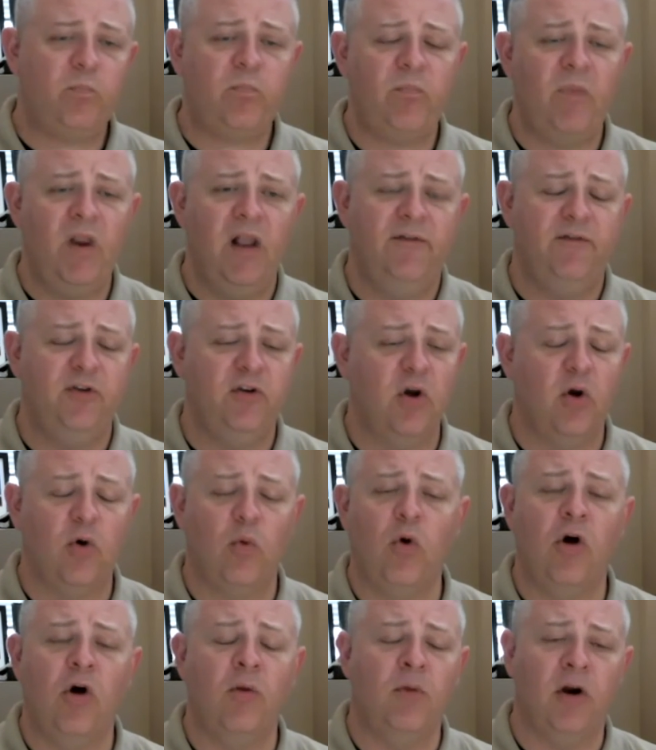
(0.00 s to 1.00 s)
if you go to
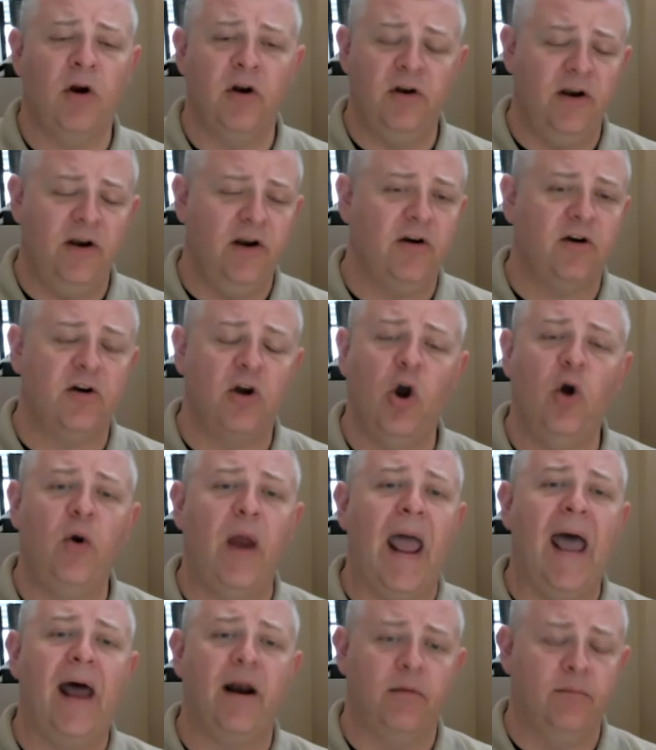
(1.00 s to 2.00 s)
Walmart and you hear code
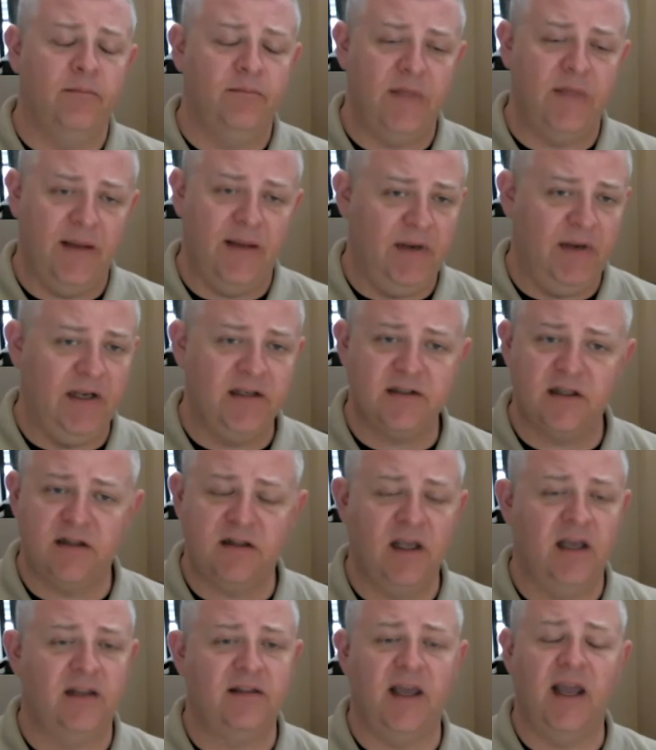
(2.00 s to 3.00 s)
Adam, that means
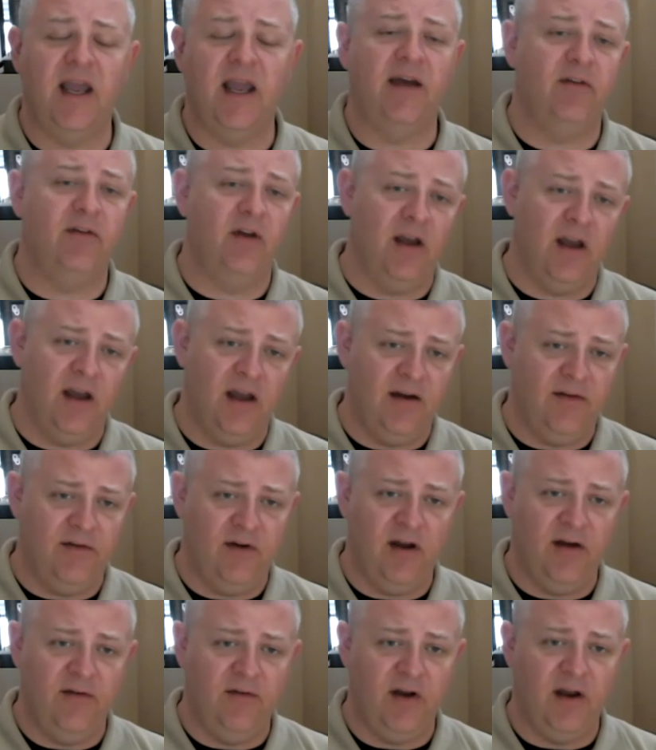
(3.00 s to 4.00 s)
that they have
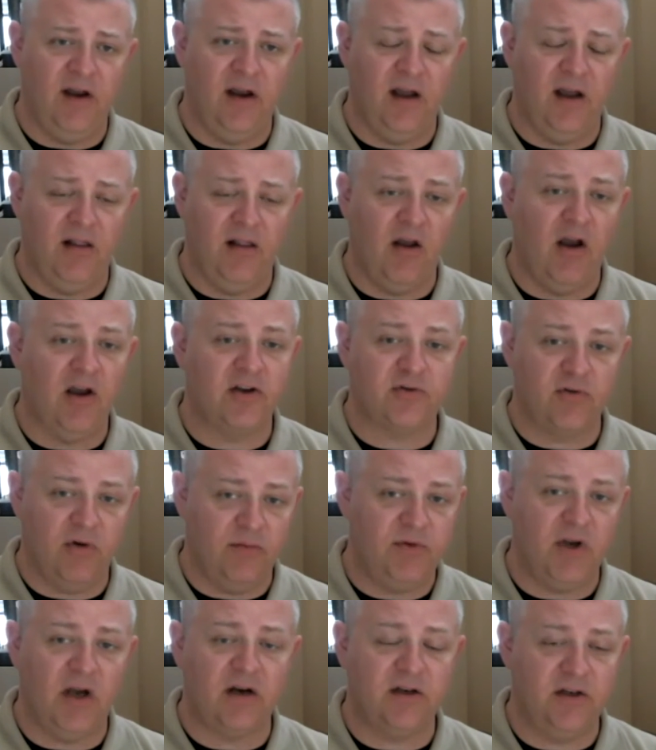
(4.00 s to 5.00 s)
a lost or
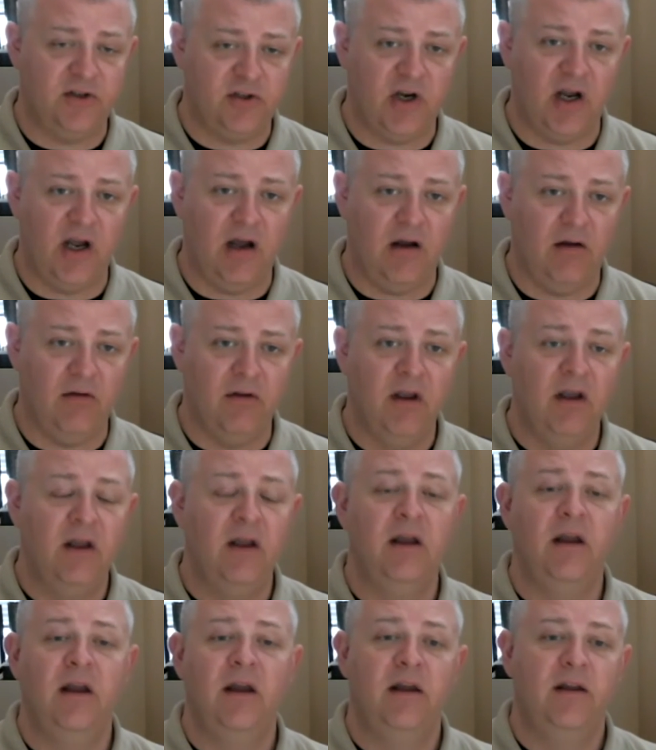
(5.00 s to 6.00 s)
abducted child.
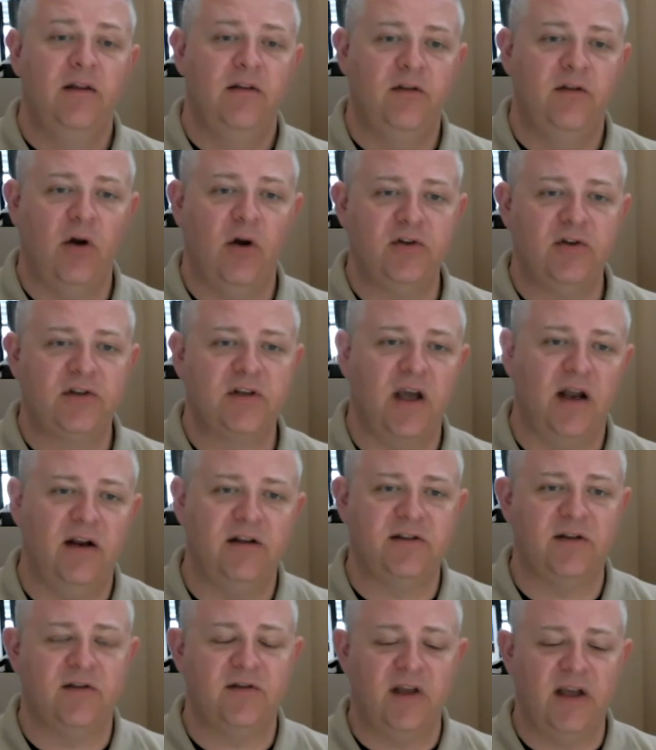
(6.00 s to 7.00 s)
Those
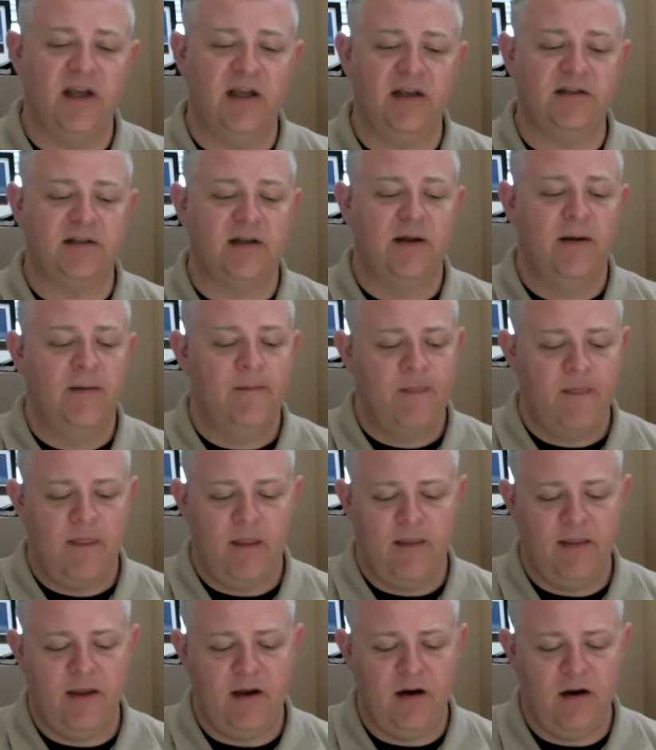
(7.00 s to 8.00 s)
kinds of things,
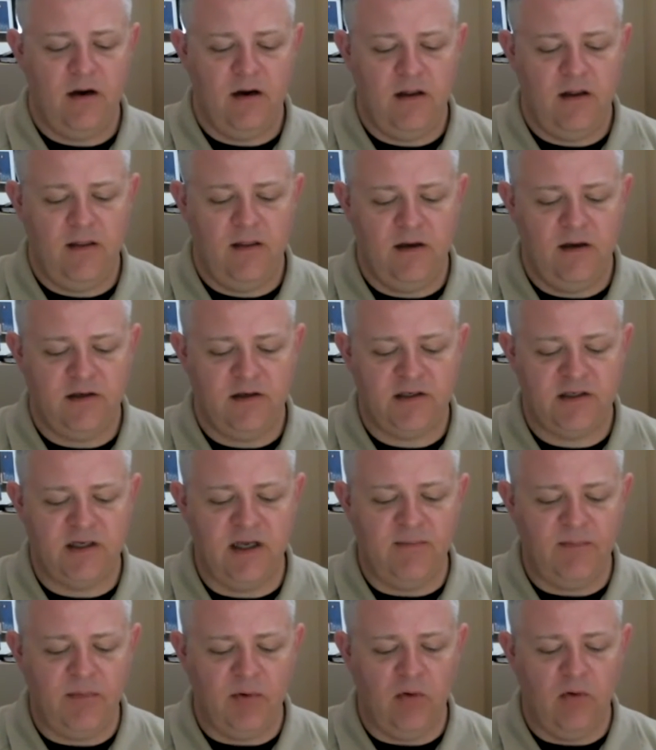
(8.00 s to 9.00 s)
they're
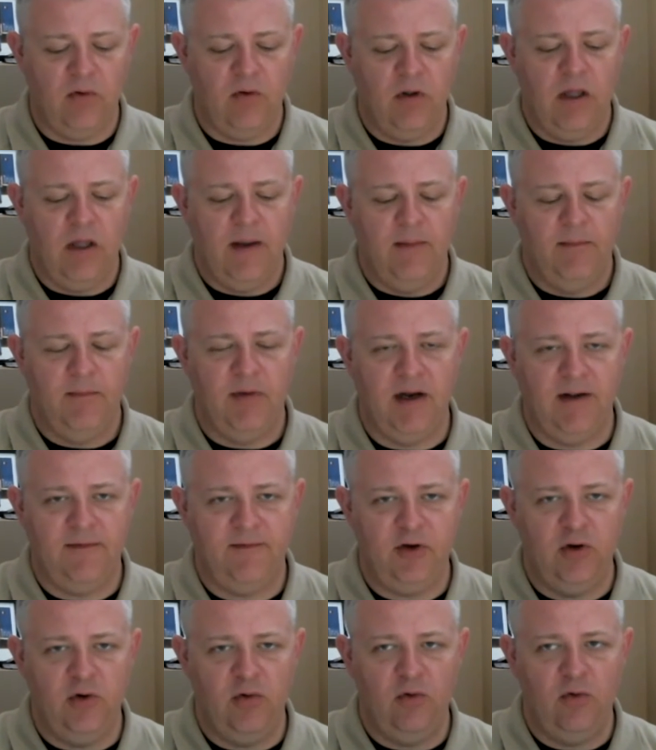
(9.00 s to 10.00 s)
simple, but
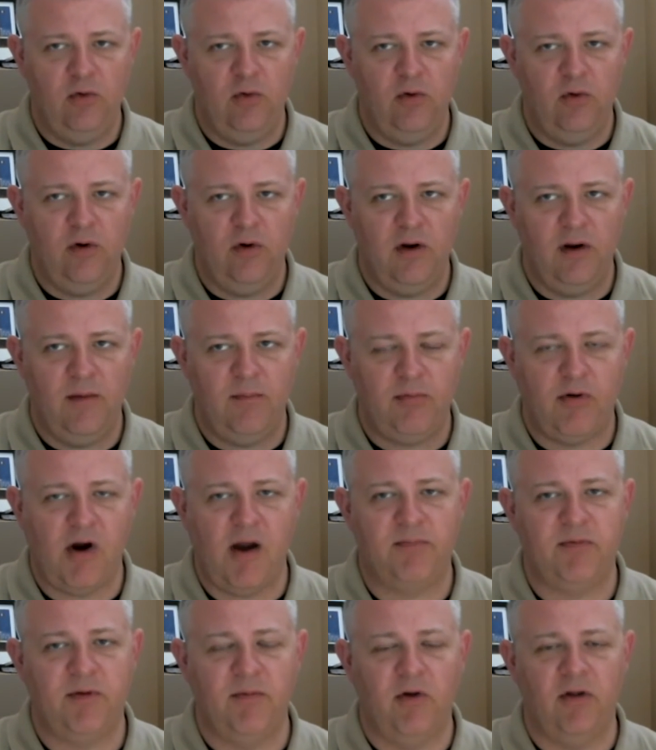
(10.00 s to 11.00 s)
if you
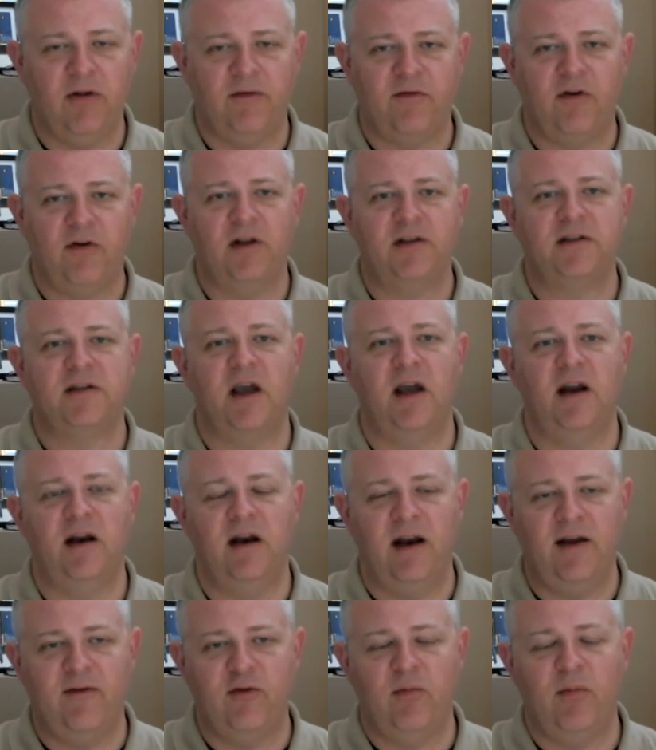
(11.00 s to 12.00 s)
prep them on the front side
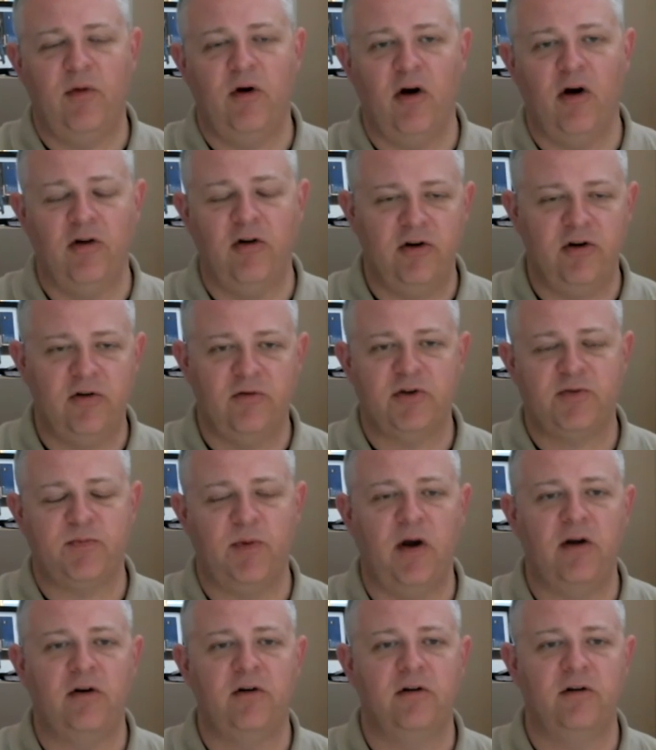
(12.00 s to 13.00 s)
and all your
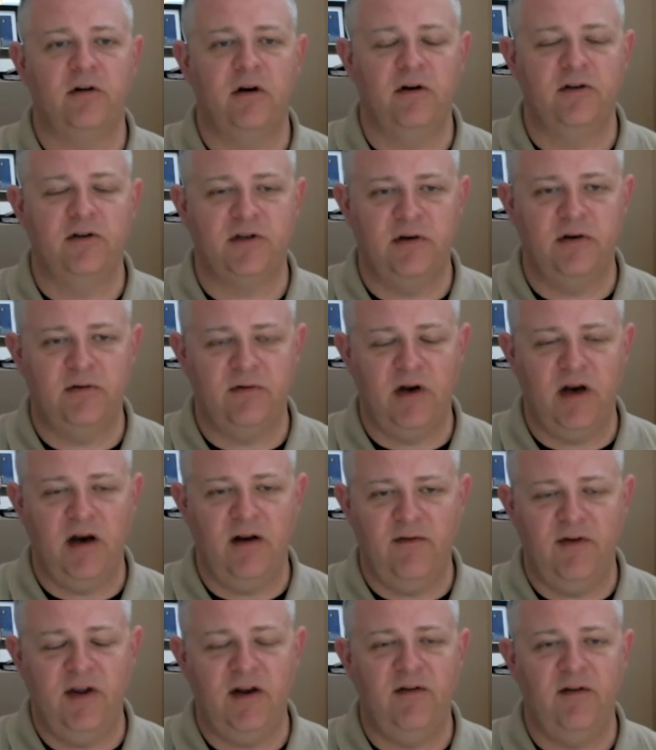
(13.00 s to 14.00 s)
responders and
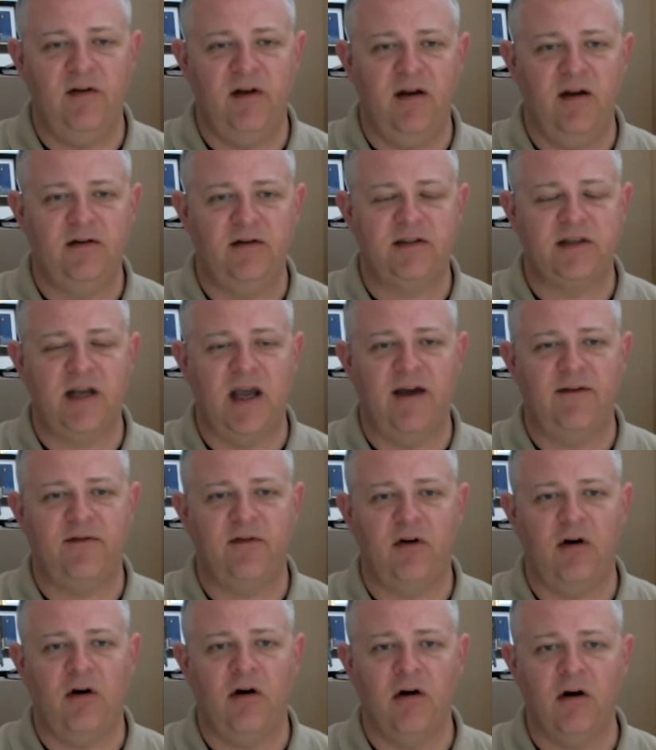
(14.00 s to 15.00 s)
event and staff
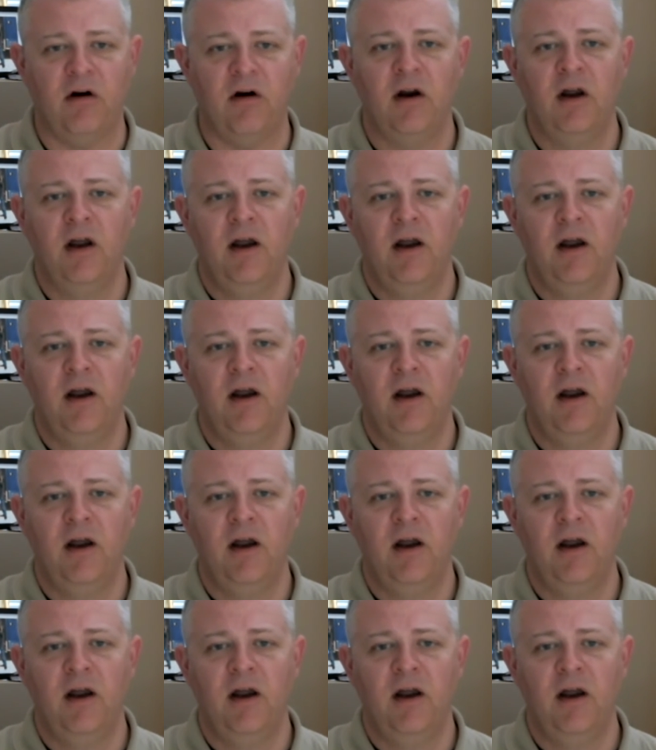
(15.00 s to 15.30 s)
are